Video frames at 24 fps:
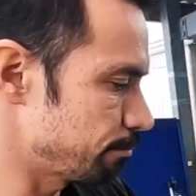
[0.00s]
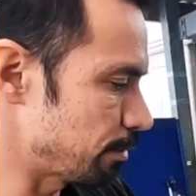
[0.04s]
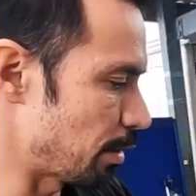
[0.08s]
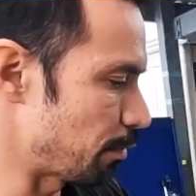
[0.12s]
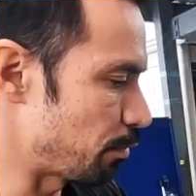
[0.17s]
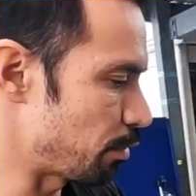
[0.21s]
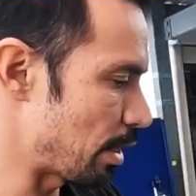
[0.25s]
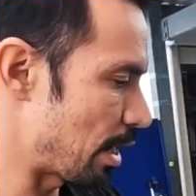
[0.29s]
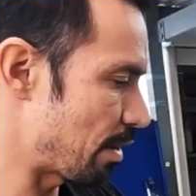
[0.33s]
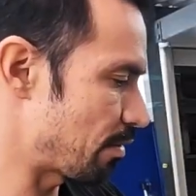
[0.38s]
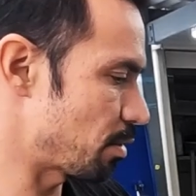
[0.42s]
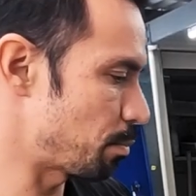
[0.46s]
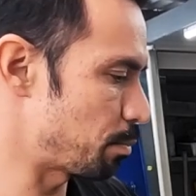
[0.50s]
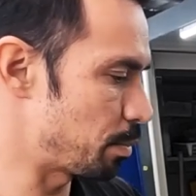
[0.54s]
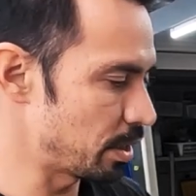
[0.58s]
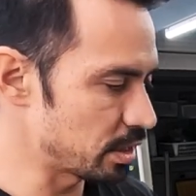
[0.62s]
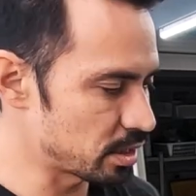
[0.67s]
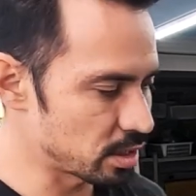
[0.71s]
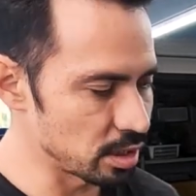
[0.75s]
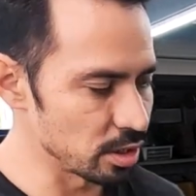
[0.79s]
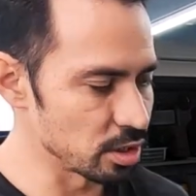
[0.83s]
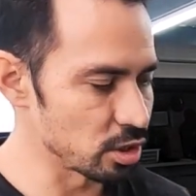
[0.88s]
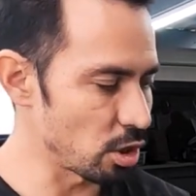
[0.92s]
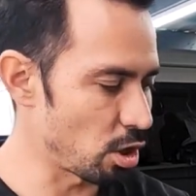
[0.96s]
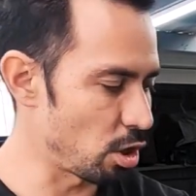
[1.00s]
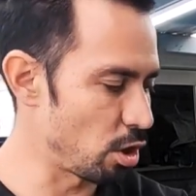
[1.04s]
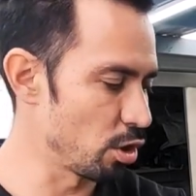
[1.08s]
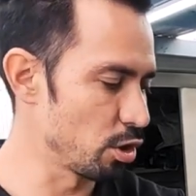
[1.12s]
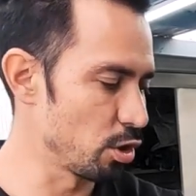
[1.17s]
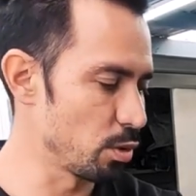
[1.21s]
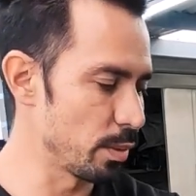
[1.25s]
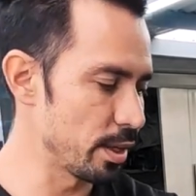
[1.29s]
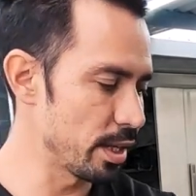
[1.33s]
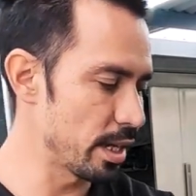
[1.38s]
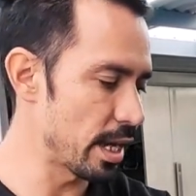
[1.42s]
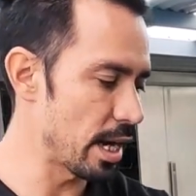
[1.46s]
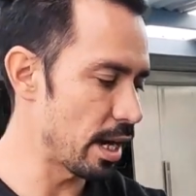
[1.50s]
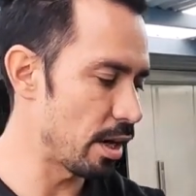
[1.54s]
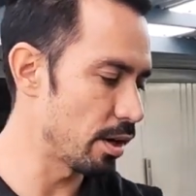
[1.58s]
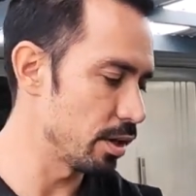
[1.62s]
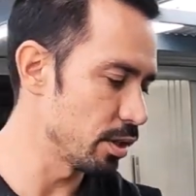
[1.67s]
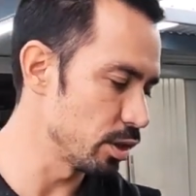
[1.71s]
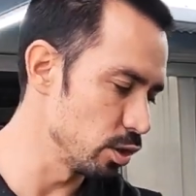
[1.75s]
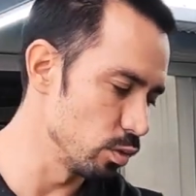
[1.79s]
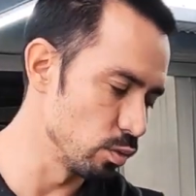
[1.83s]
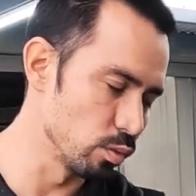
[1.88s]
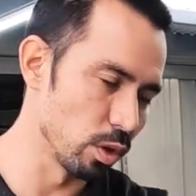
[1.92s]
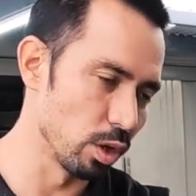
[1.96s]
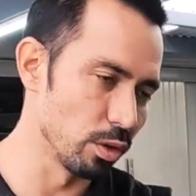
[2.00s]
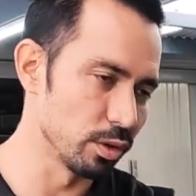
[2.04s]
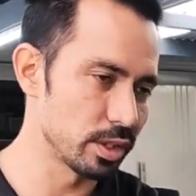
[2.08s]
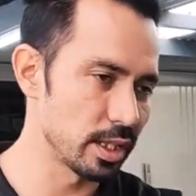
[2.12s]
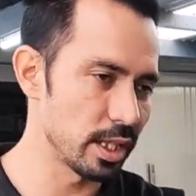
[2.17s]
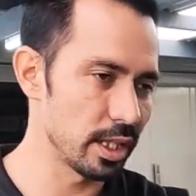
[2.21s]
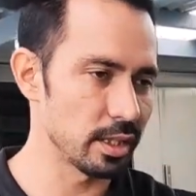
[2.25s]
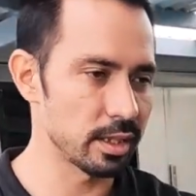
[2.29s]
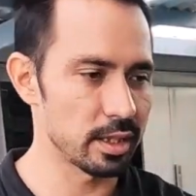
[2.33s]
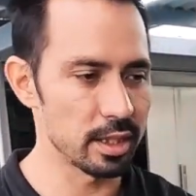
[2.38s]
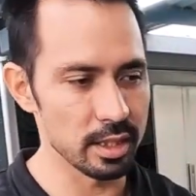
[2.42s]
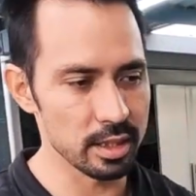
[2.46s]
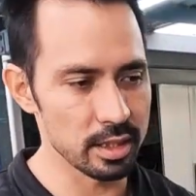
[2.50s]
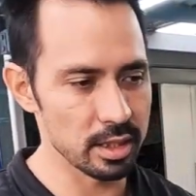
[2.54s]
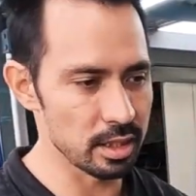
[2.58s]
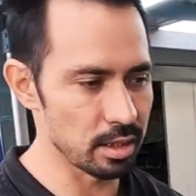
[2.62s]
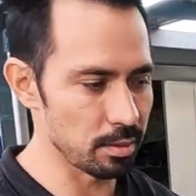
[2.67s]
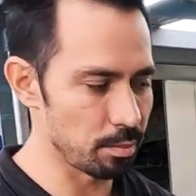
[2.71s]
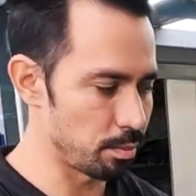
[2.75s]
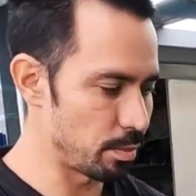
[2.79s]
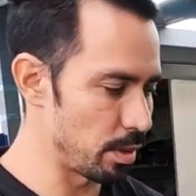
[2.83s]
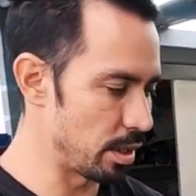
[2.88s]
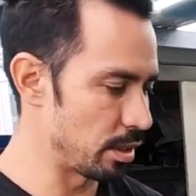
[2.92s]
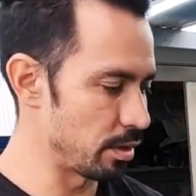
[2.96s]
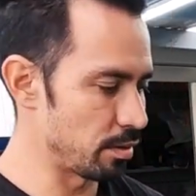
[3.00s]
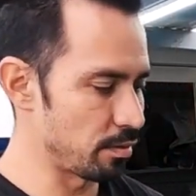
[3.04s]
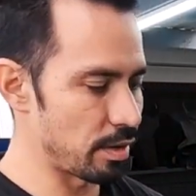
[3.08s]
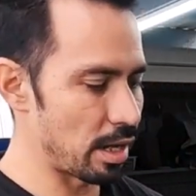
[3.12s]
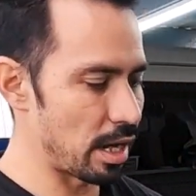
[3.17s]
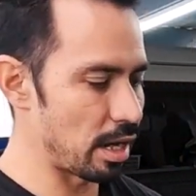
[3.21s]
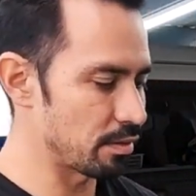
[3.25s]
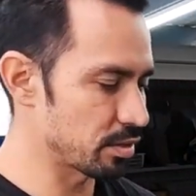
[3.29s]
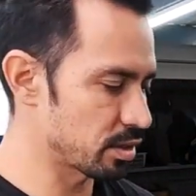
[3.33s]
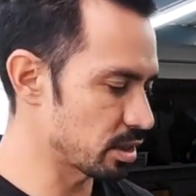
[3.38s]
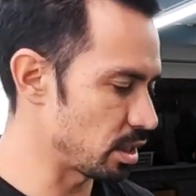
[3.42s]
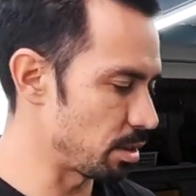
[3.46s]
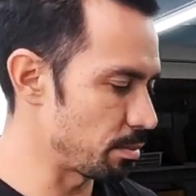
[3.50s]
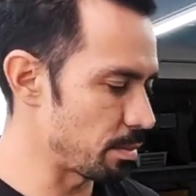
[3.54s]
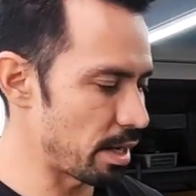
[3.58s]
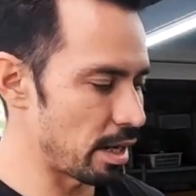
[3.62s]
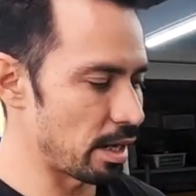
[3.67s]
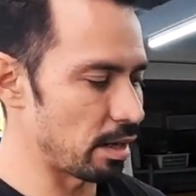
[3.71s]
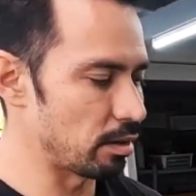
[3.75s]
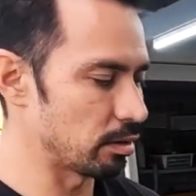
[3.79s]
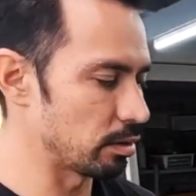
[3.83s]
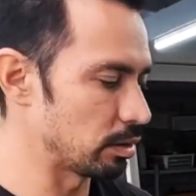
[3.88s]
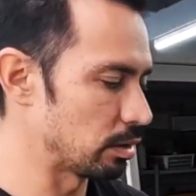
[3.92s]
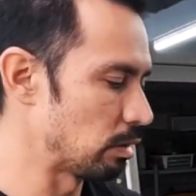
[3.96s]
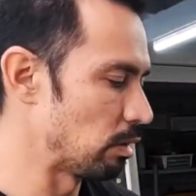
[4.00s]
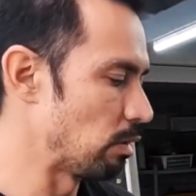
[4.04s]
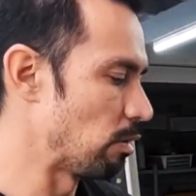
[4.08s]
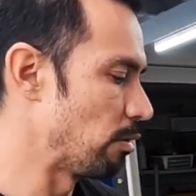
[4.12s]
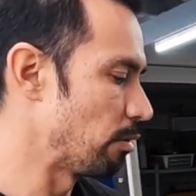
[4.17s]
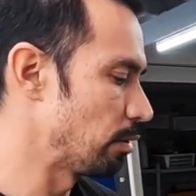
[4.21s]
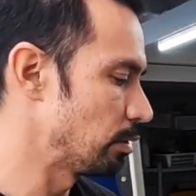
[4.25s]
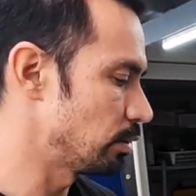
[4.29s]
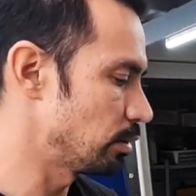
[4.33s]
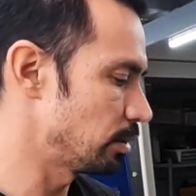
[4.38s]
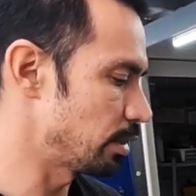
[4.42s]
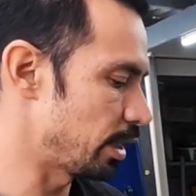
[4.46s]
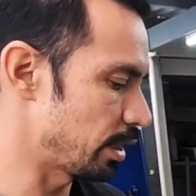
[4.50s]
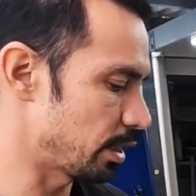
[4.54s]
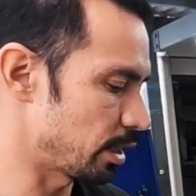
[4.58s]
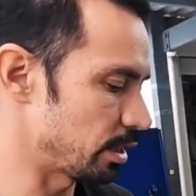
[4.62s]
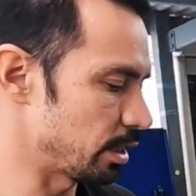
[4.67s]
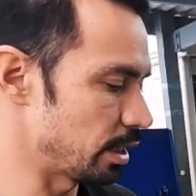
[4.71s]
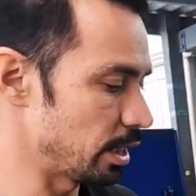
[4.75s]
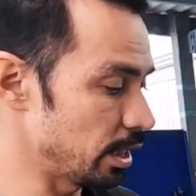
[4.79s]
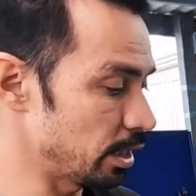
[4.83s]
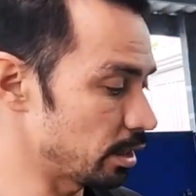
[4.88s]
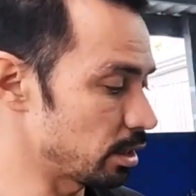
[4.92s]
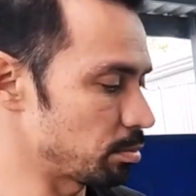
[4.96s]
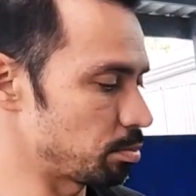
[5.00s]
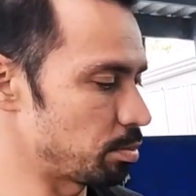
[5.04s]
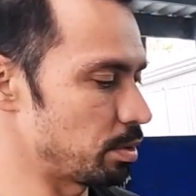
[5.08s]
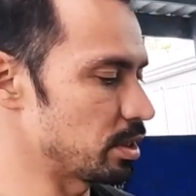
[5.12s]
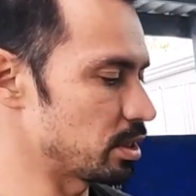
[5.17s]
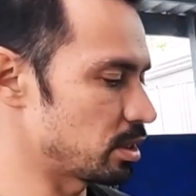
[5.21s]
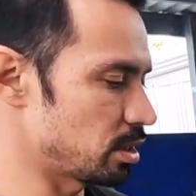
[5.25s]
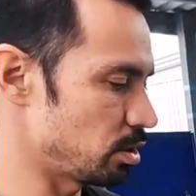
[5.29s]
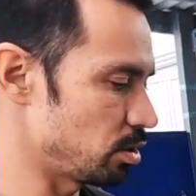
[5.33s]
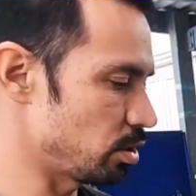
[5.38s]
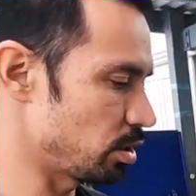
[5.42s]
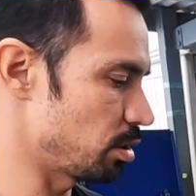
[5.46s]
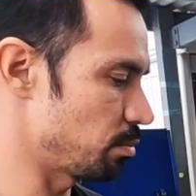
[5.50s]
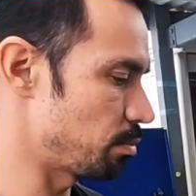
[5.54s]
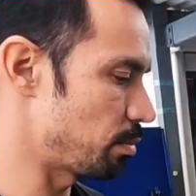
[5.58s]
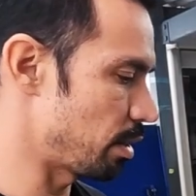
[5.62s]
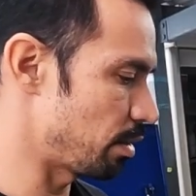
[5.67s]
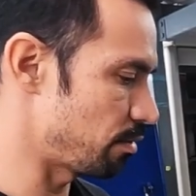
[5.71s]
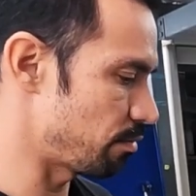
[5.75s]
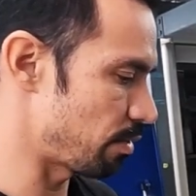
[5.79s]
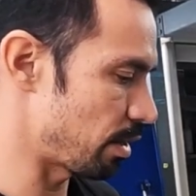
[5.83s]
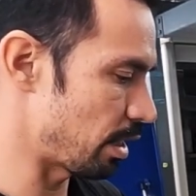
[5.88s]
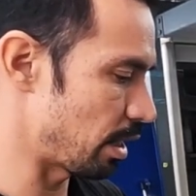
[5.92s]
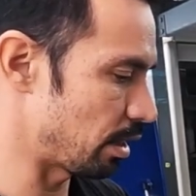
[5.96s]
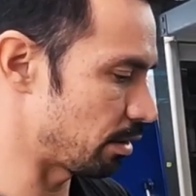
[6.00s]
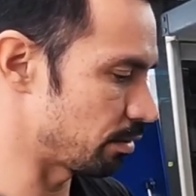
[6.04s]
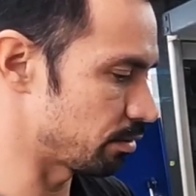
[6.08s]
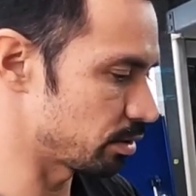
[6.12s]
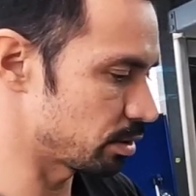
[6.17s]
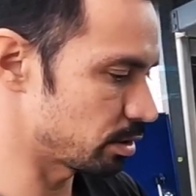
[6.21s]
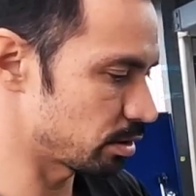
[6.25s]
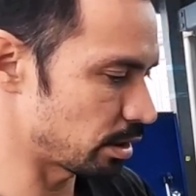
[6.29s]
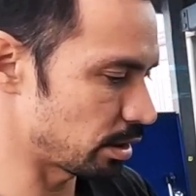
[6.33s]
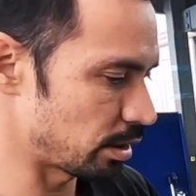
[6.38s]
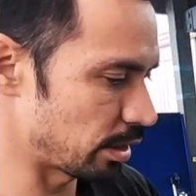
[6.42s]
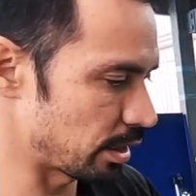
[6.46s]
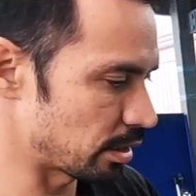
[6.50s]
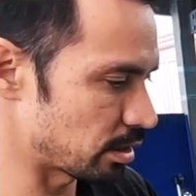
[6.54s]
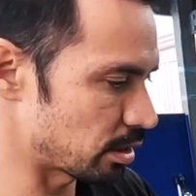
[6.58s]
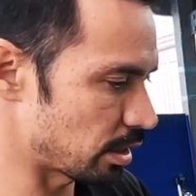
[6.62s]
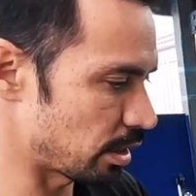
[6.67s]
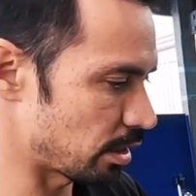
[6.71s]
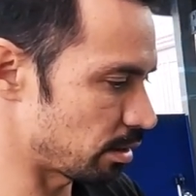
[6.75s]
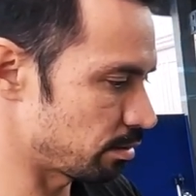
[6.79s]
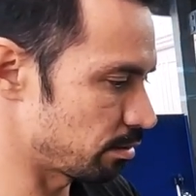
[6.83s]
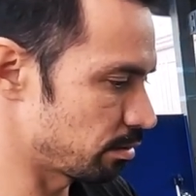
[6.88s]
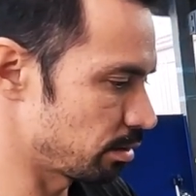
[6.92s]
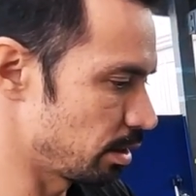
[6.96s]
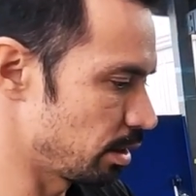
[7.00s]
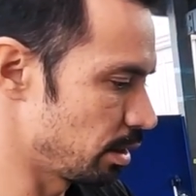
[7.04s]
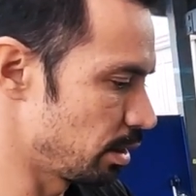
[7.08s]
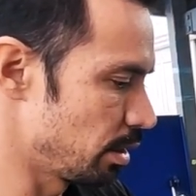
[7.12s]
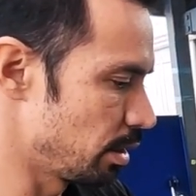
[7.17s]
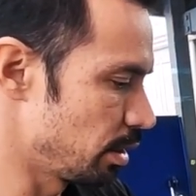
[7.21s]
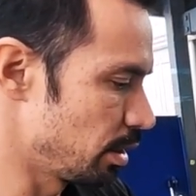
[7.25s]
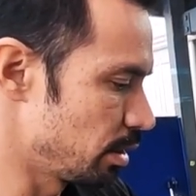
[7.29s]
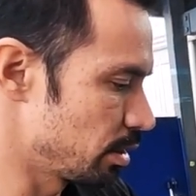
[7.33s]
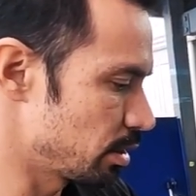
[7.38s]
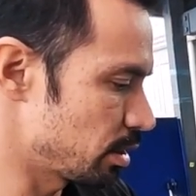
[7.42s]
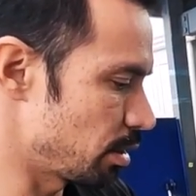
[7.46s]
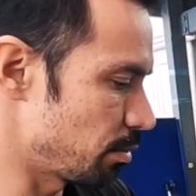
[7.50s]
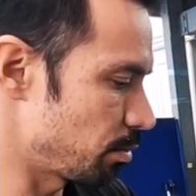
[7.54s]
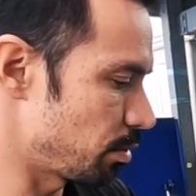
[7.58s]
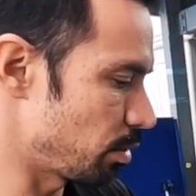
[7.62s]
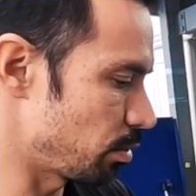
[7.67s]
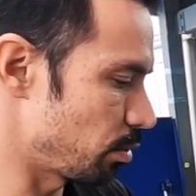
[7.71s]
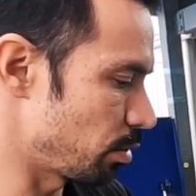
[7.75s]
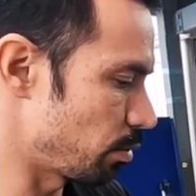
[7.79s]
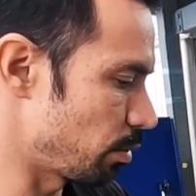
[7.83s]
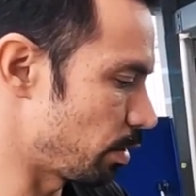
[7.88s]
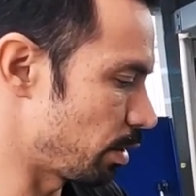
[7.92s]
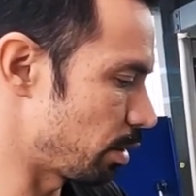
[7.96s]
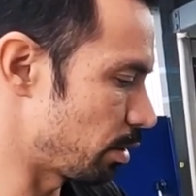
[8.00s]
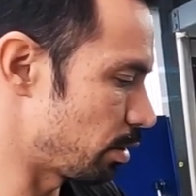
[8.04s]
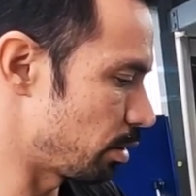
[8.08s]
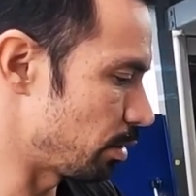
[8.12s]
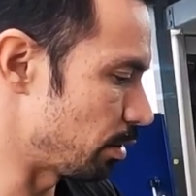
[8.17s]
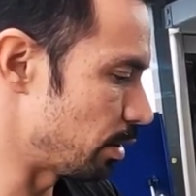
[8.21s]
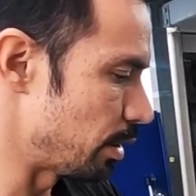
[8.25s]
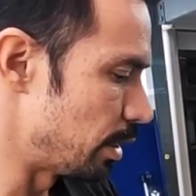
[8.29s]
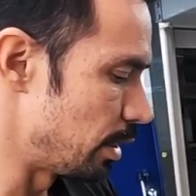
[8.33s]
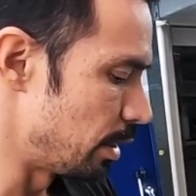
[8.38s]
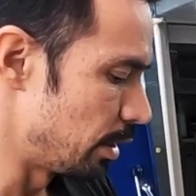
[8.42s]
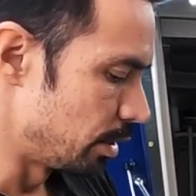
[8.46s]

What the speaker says: If you have the pistons all the way out and you rotate this and the valves come out, they can hit the piston, you could bend valves, and that's not something we want to do.